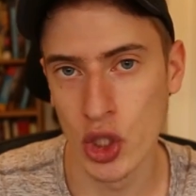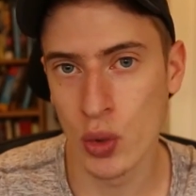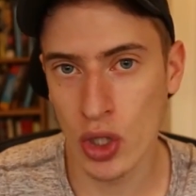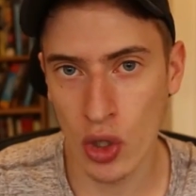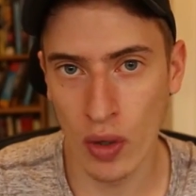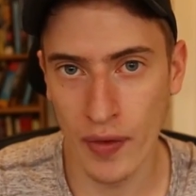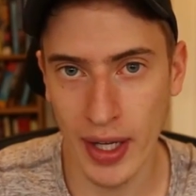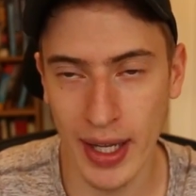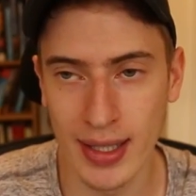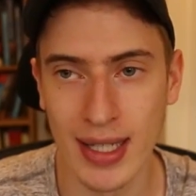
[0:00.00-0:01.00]
which you can go off
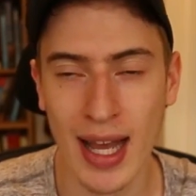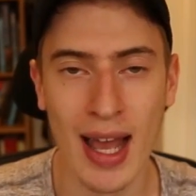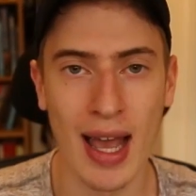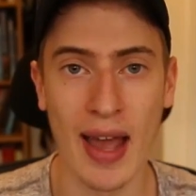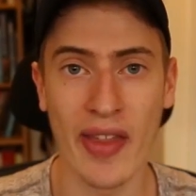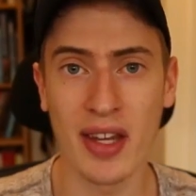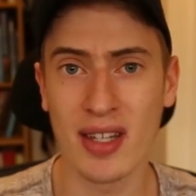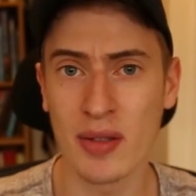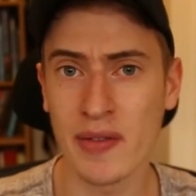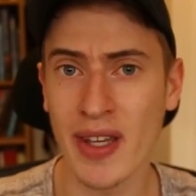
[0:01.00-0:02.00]
and hit. And then in
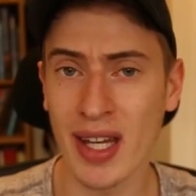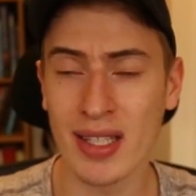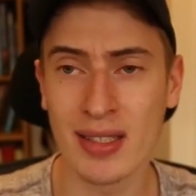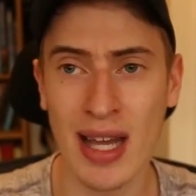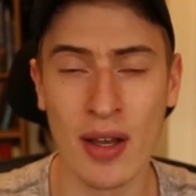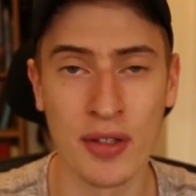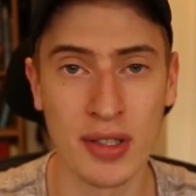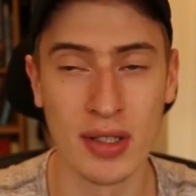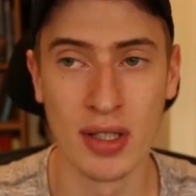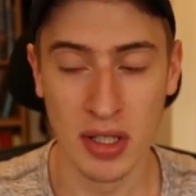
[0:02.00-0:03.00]
terms of getting
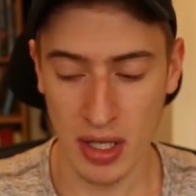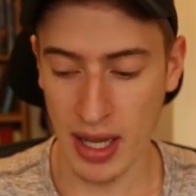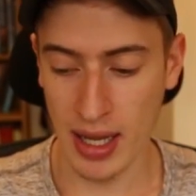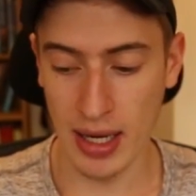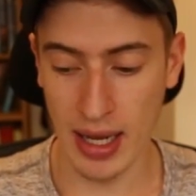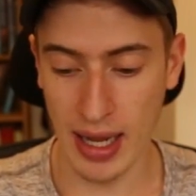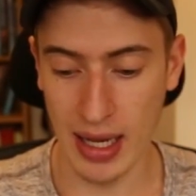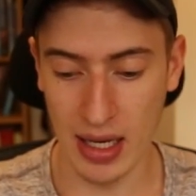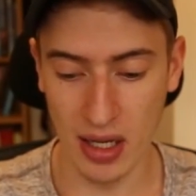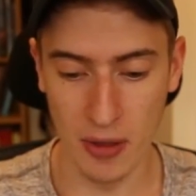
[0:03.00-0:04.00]
sales and and
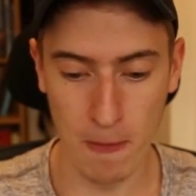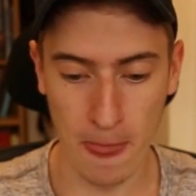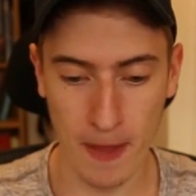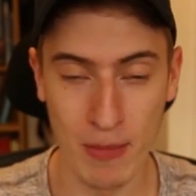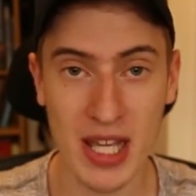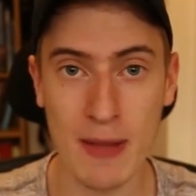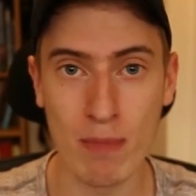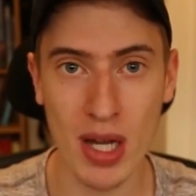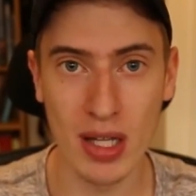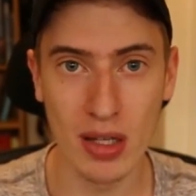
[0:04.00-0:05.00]
and um,
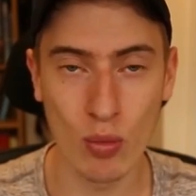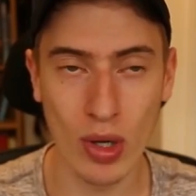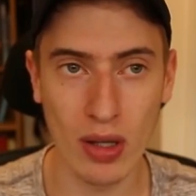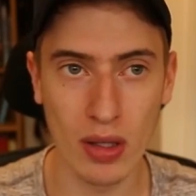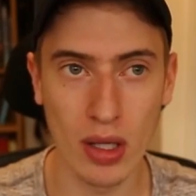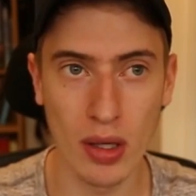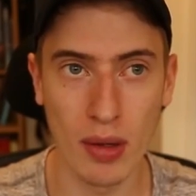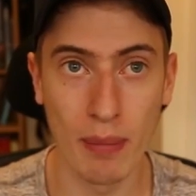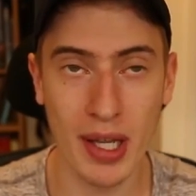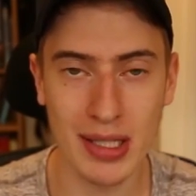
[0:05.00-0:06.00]
making money, well,
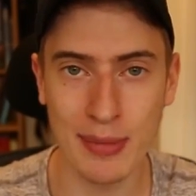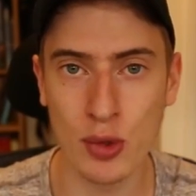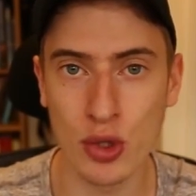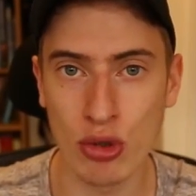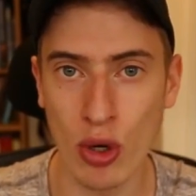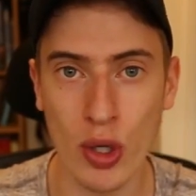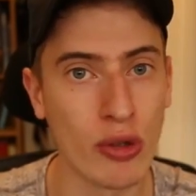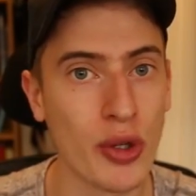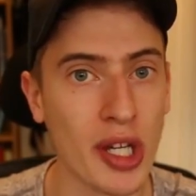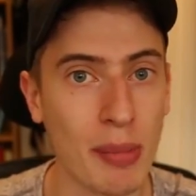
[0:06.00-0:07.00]
because Amazon's growing,
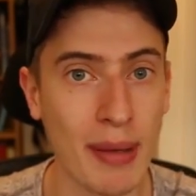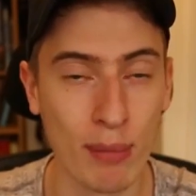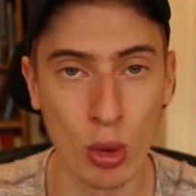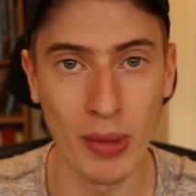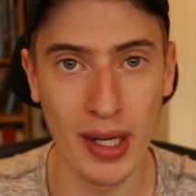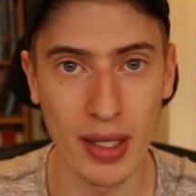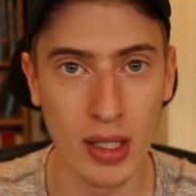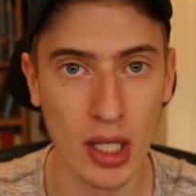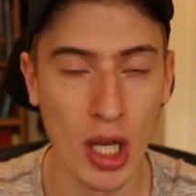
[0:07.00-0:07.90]
you're only going to make more money.